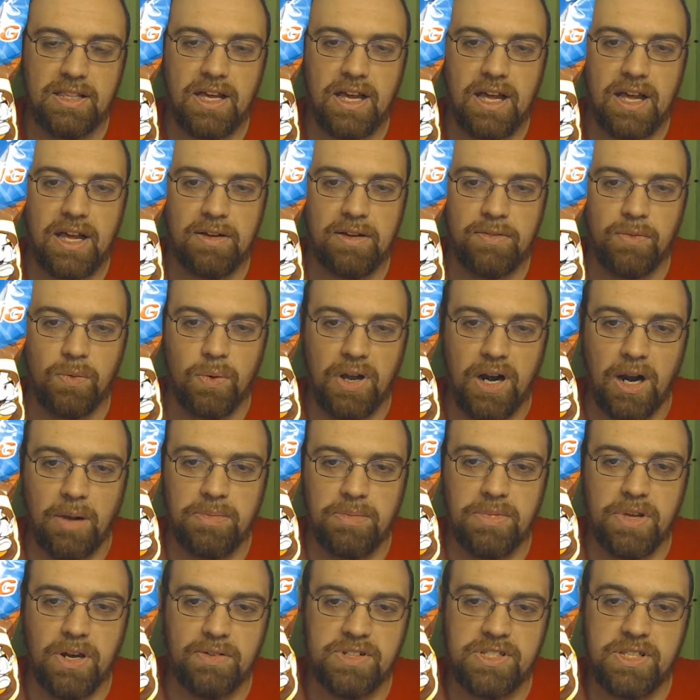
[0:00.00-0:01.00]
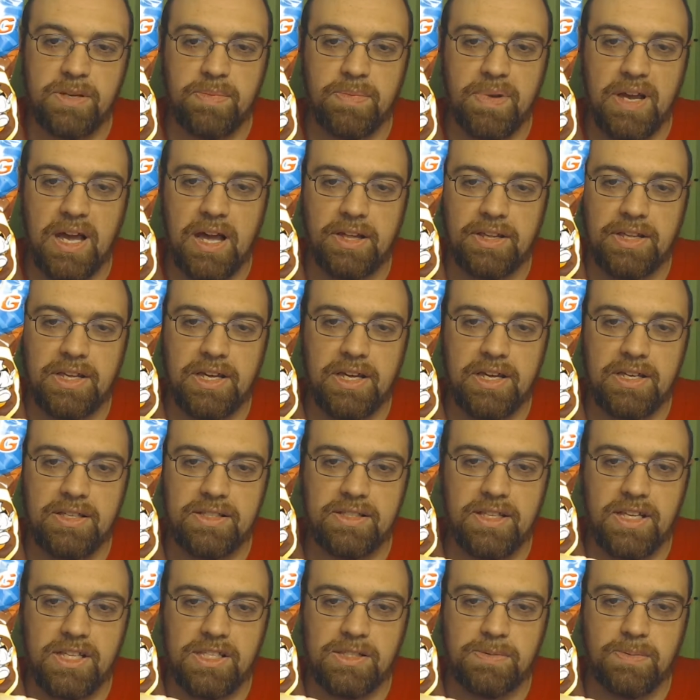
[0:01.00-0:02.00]
what I'm nervous about is
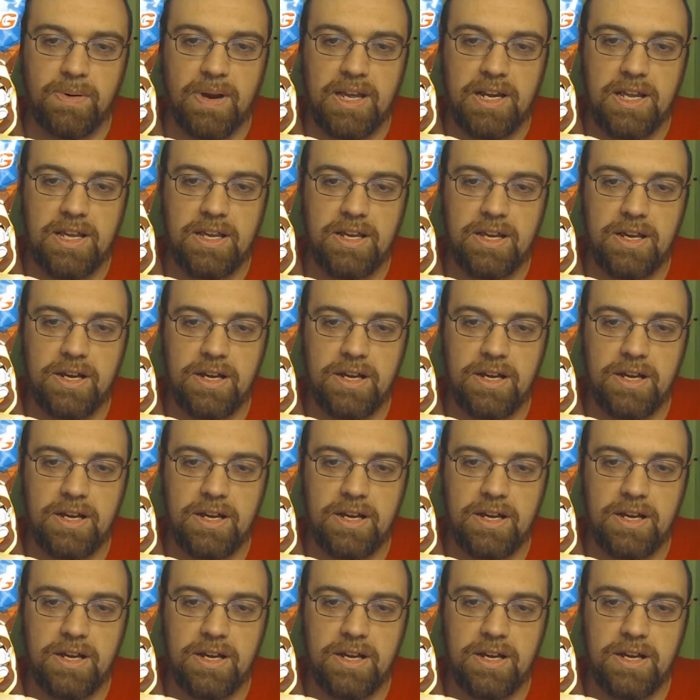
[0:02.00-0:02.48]
this right here.